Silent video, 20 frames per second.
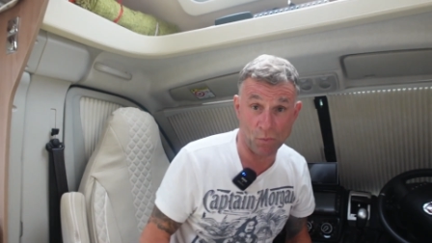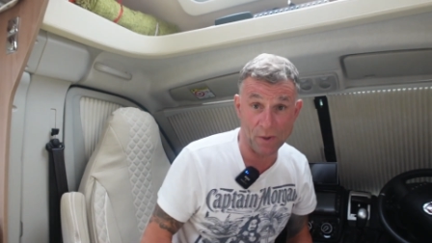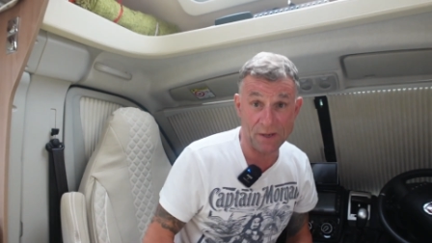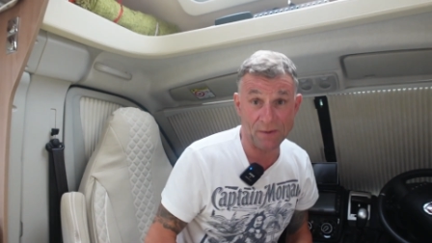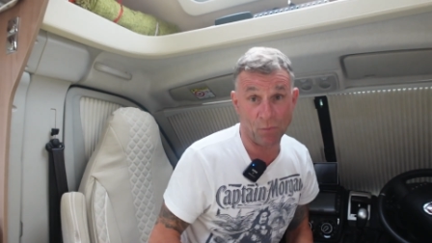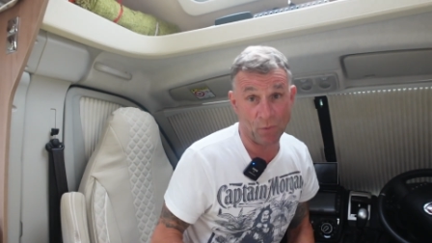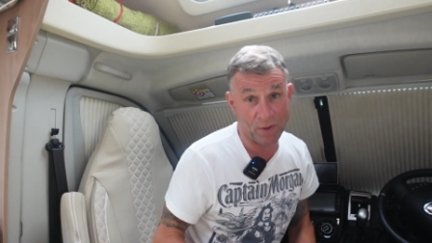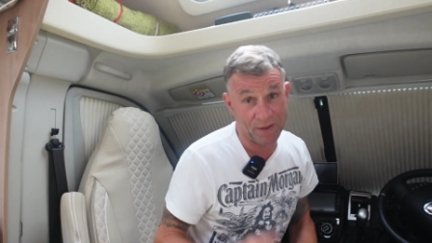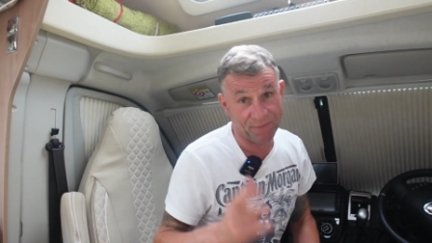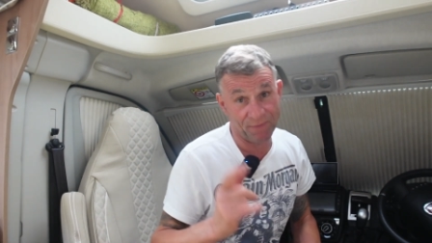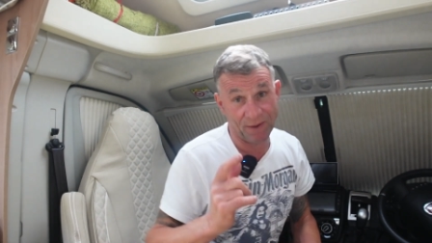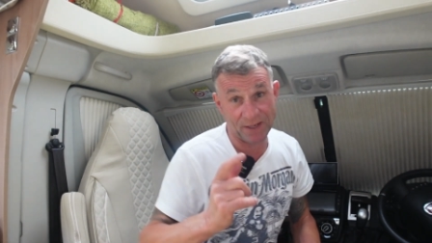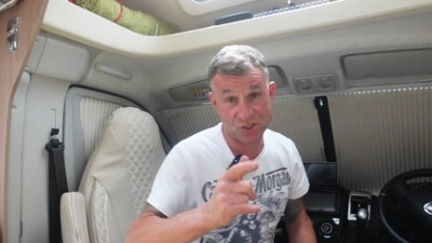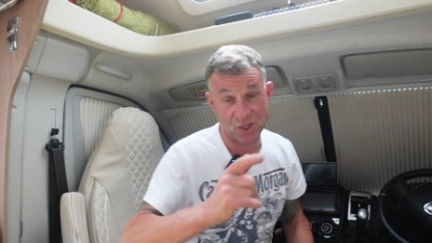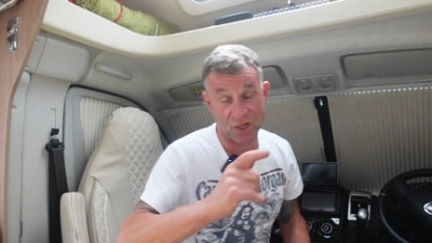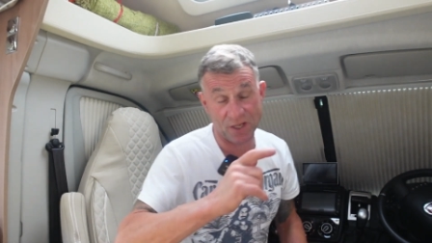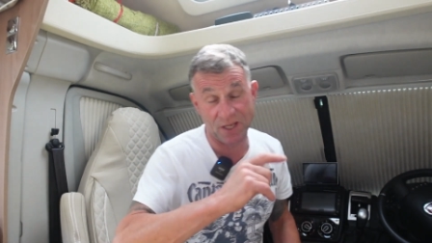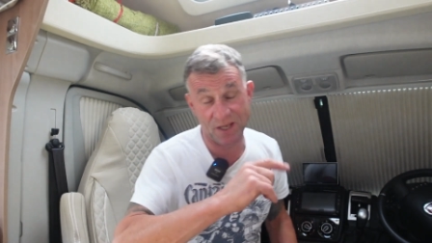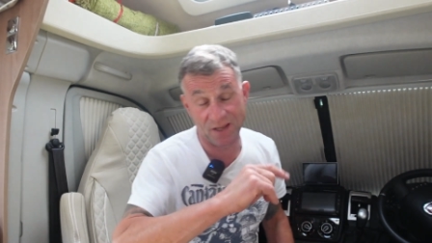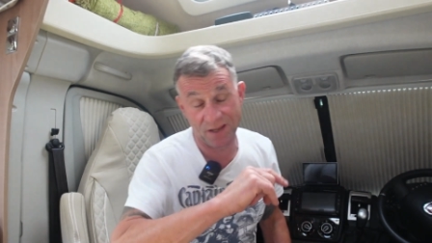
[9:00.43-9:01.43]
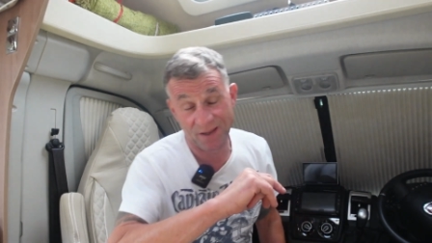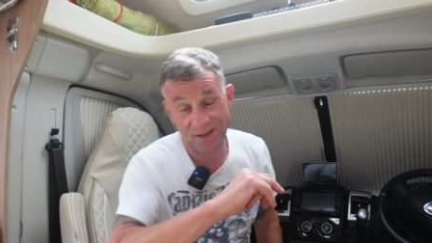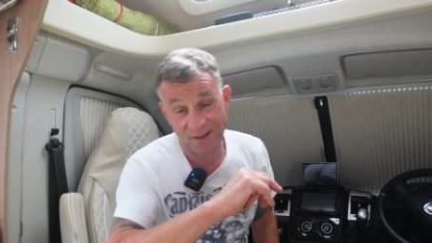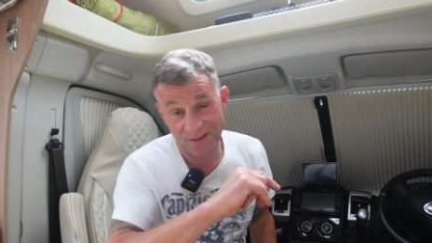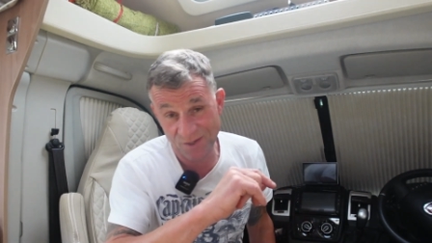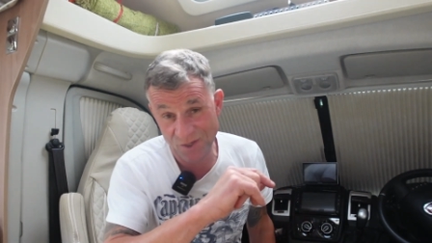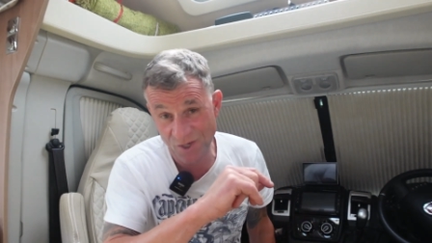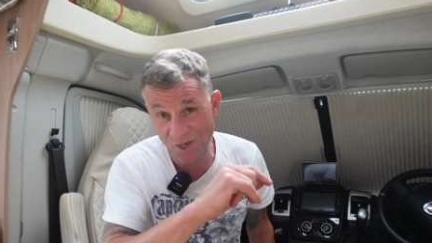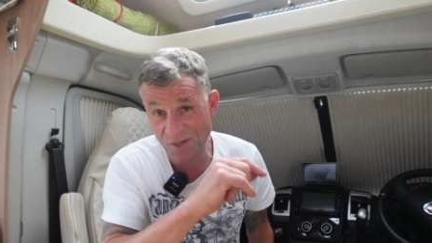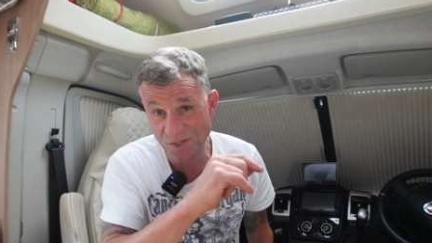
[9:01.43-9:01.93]
We've actually
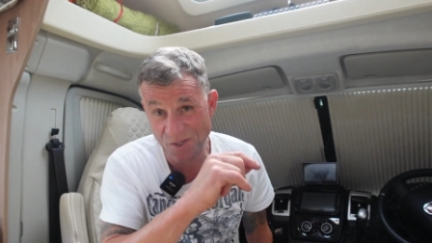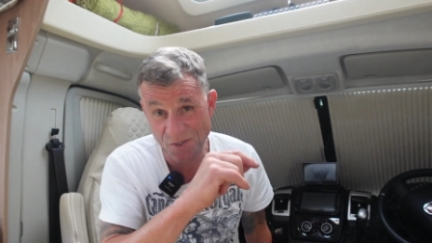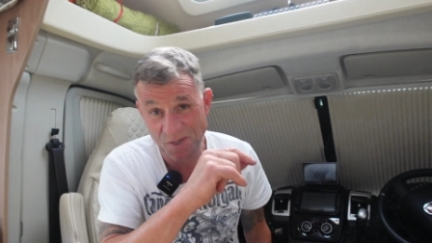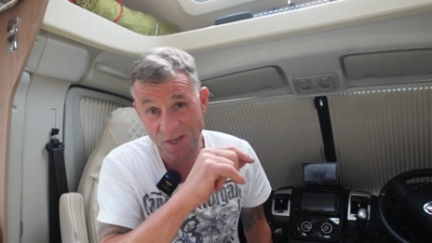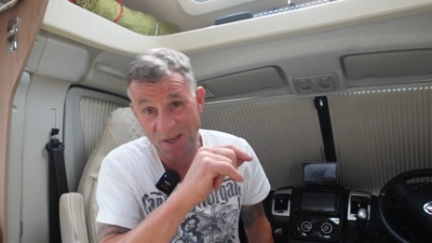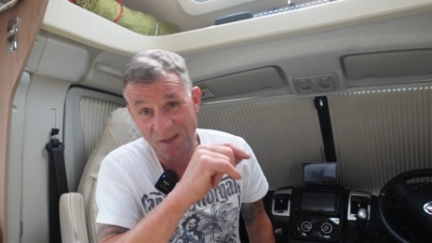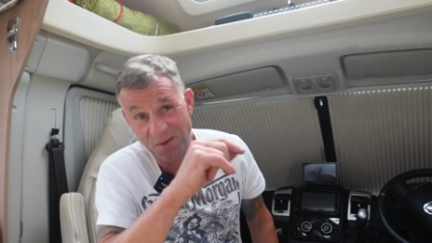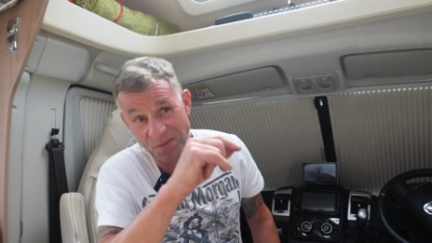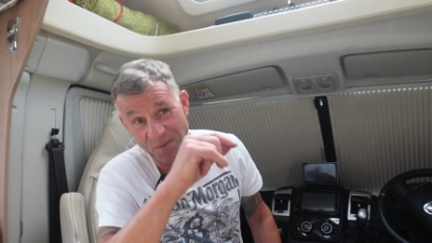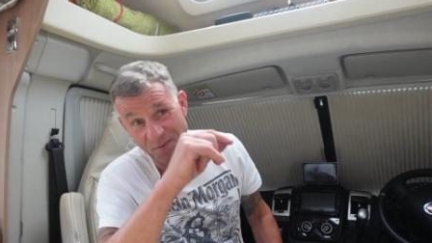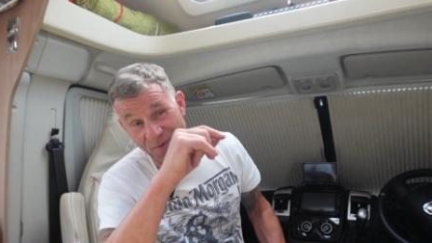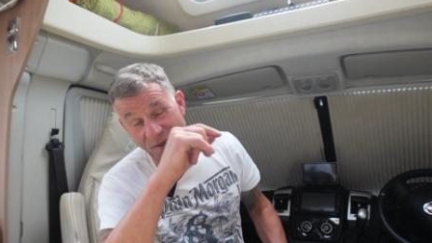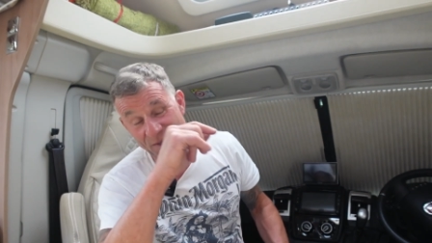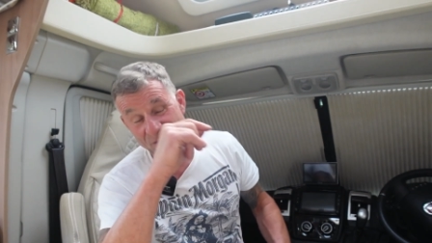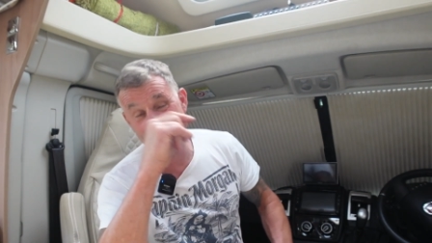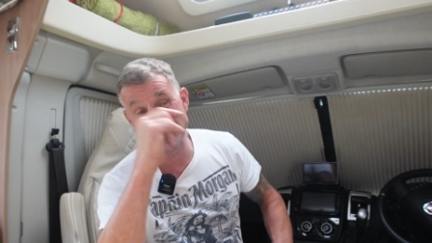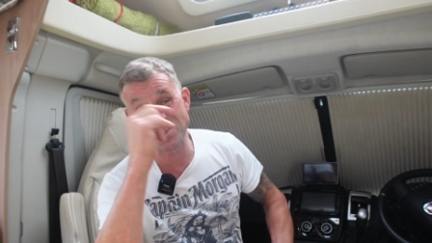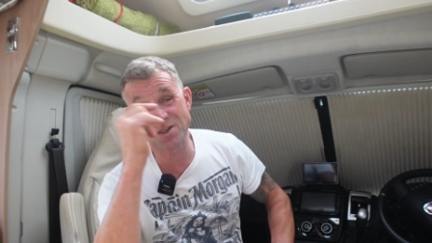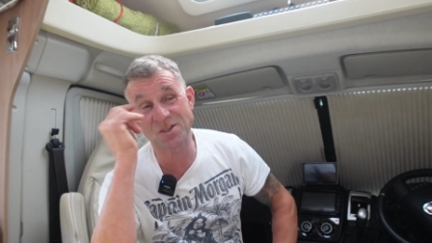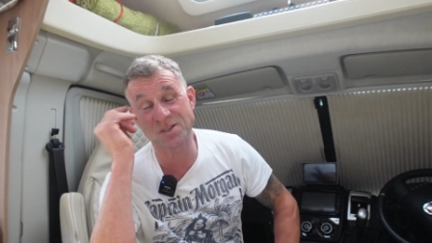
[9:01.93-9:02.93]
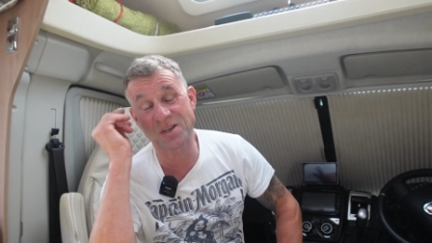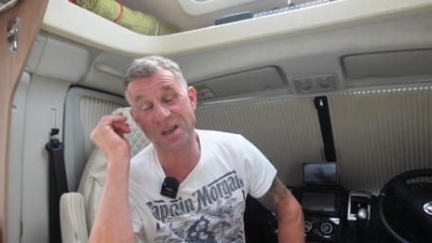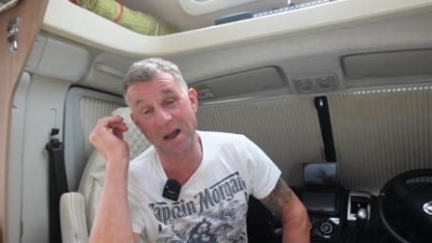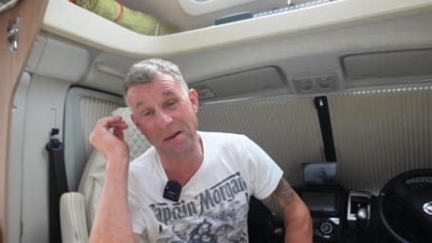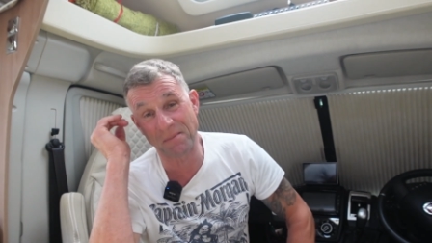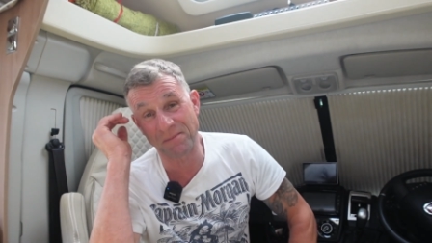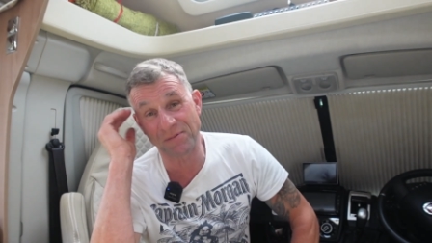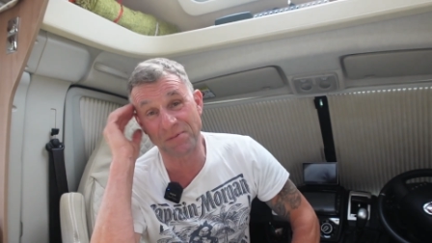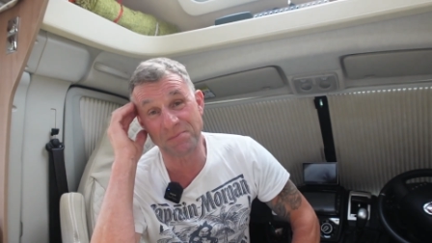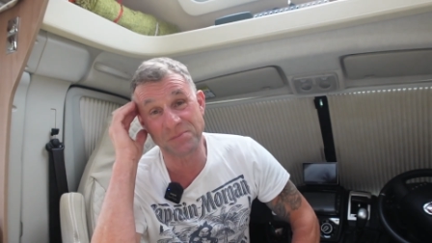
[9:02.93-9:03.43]
just
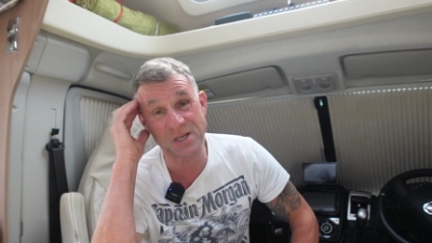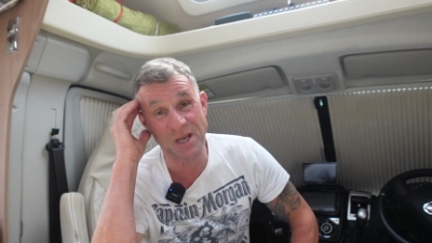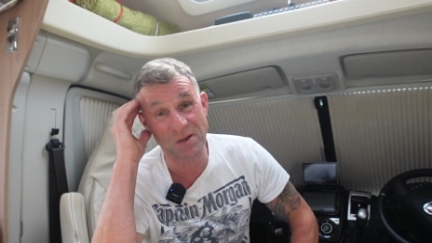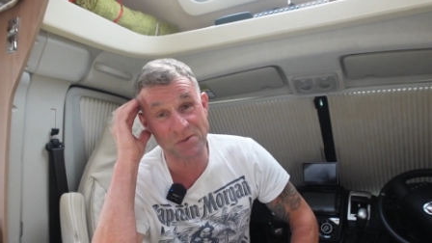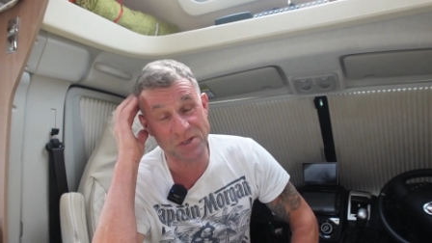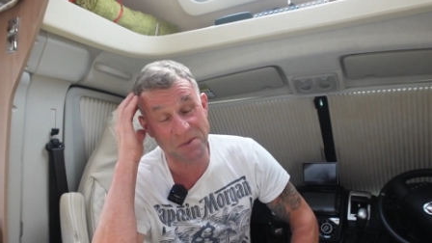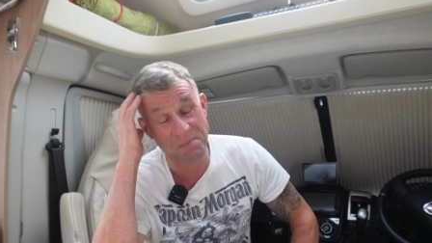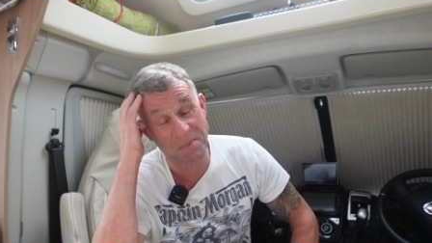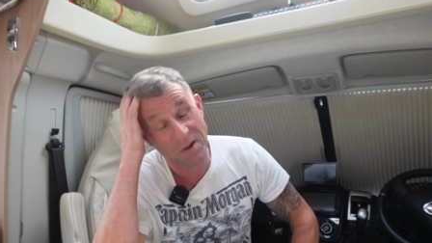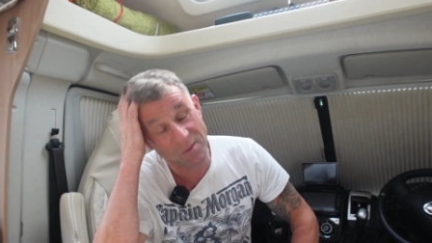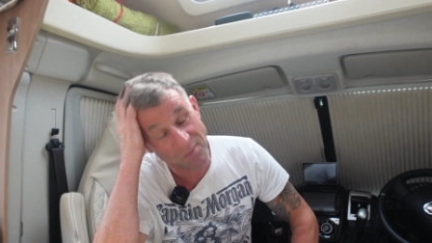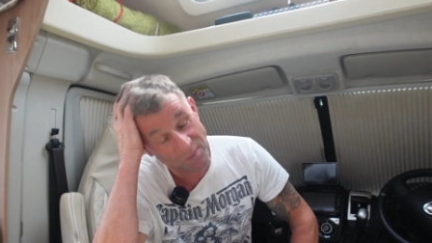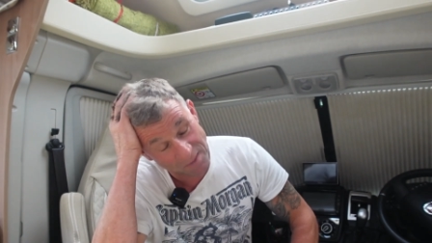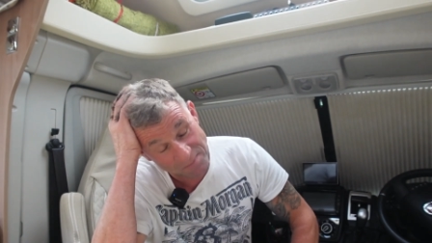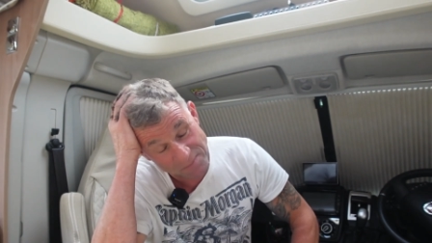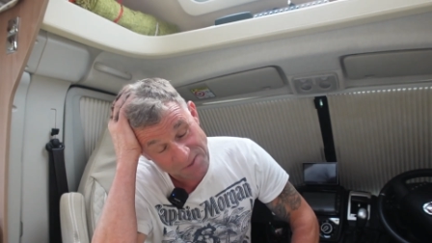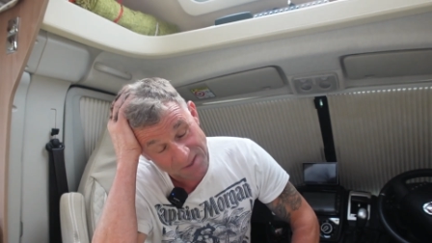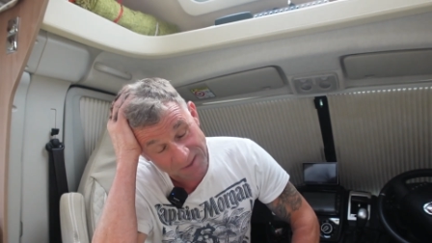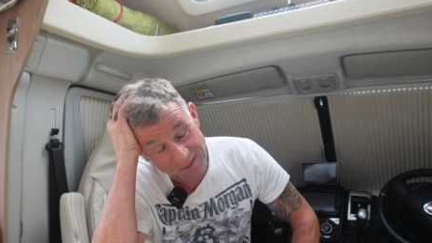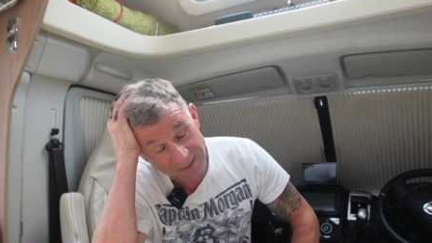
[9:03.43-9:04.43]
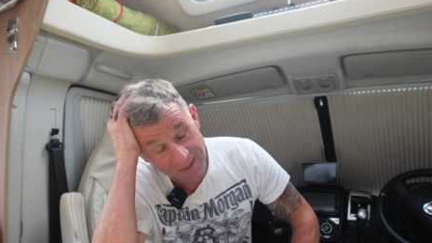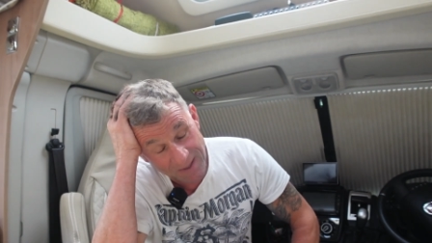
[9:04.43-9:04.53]
come from Chelsea Motorhomes.